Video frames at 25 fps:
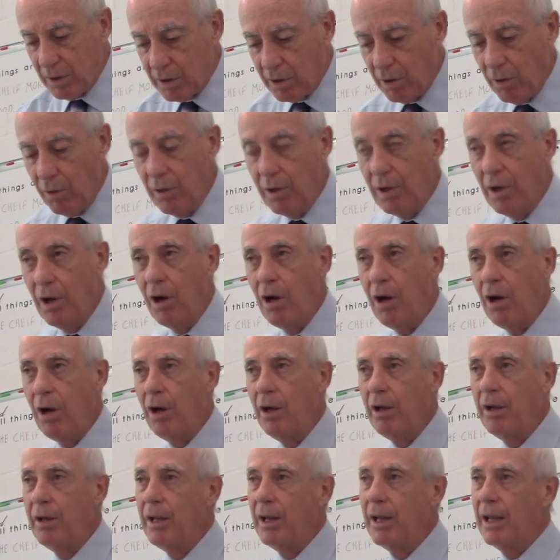going
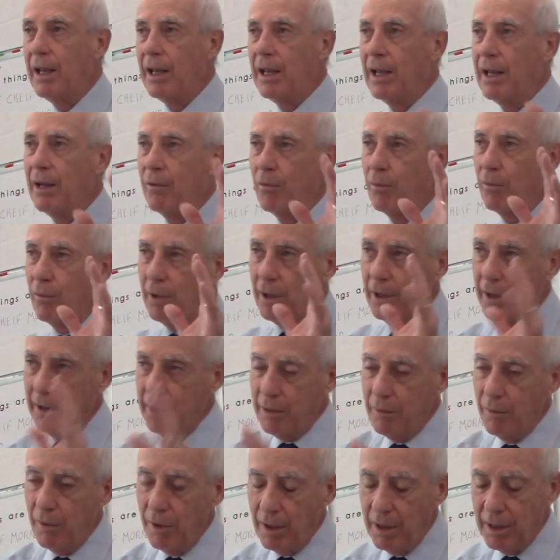on and where he
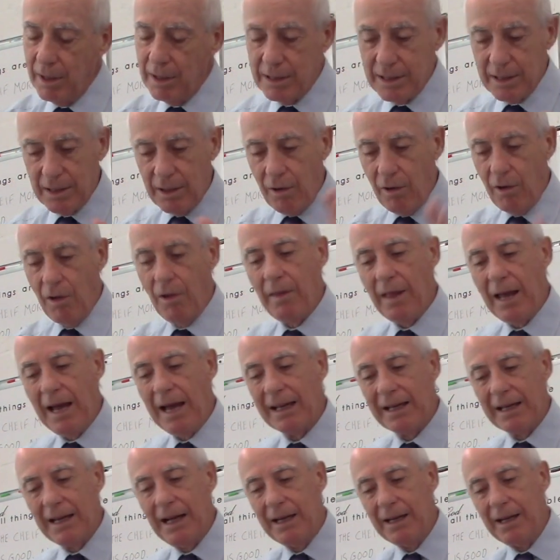was and all
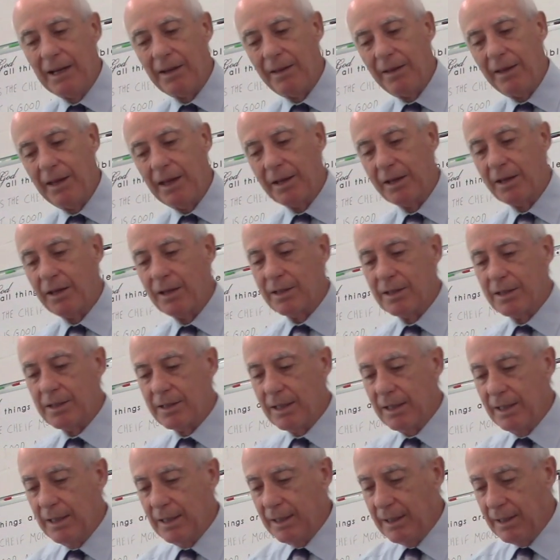that kind of thing. Because
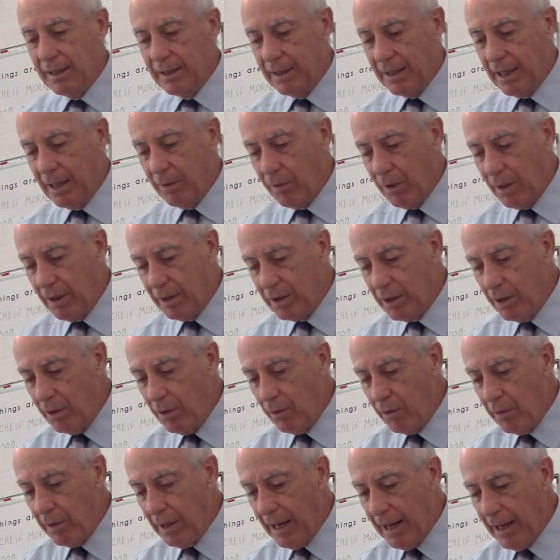they wanted to
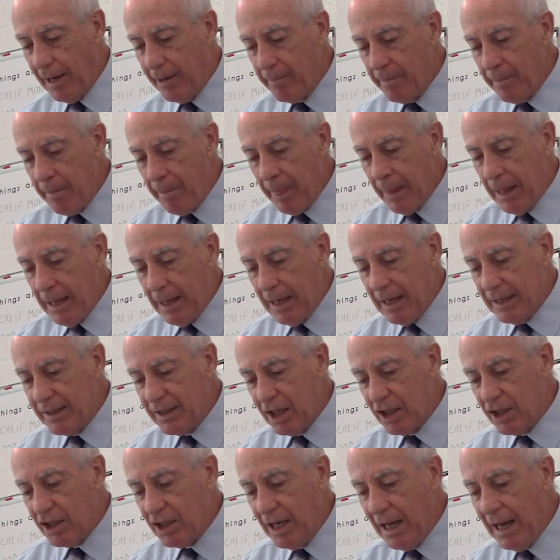know that. It
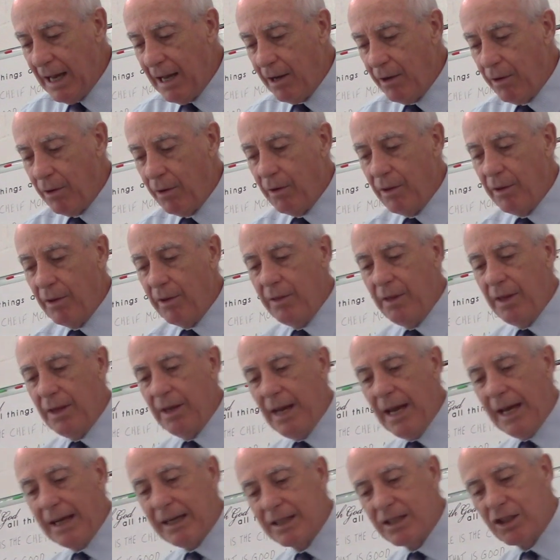says, "Now the
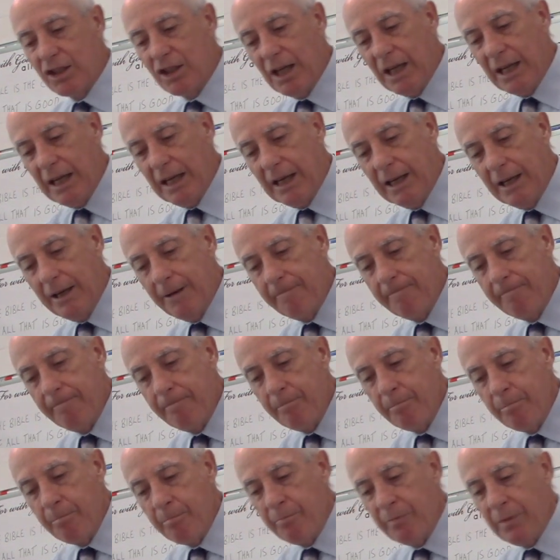next day
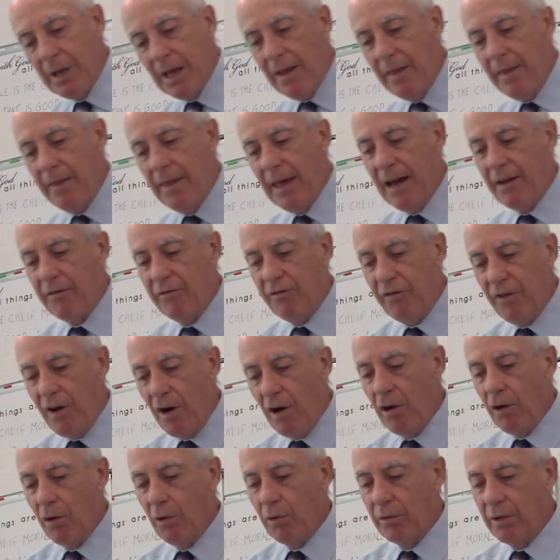that
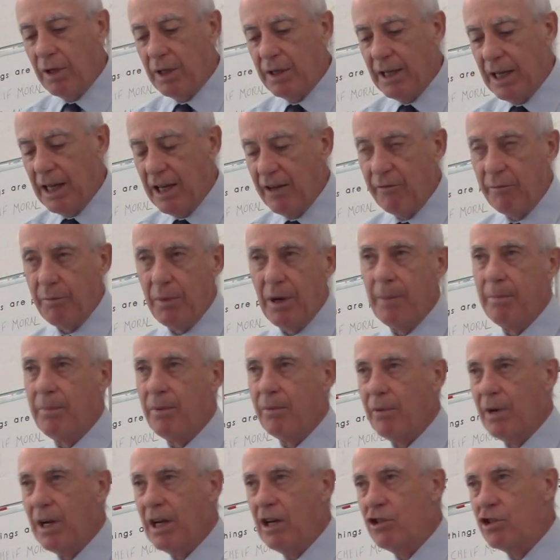followed the day of
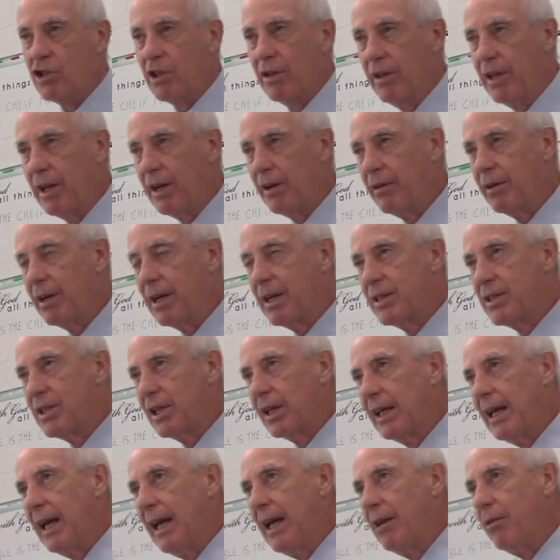preparation." There it is
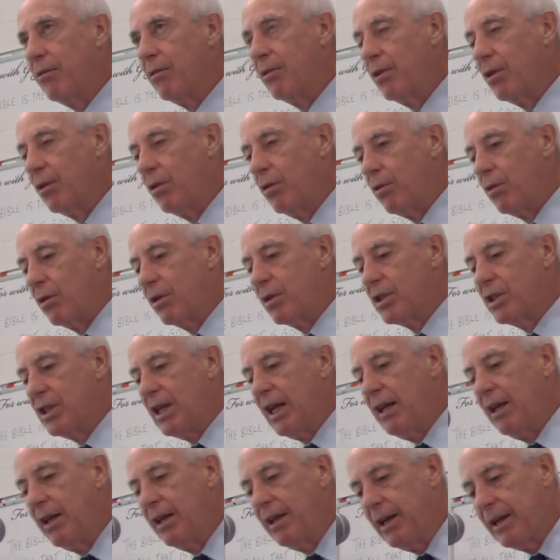again. The Lord's
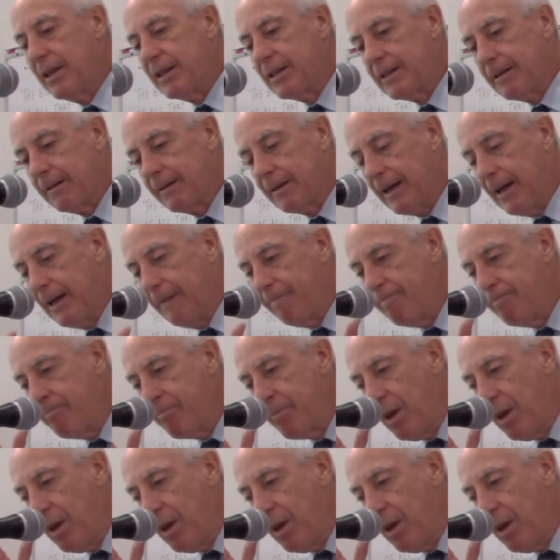telling us, okay?